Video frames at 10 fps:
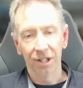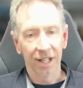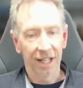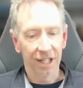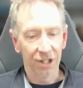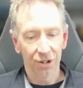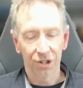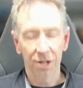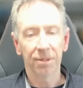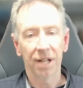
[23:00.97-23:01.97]
and endurance
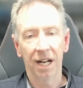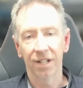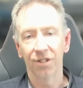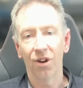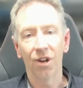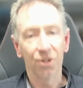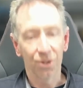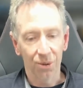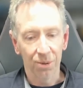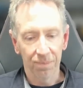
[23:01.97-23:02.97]
chips are designed
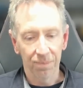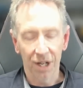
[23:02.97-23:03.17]
to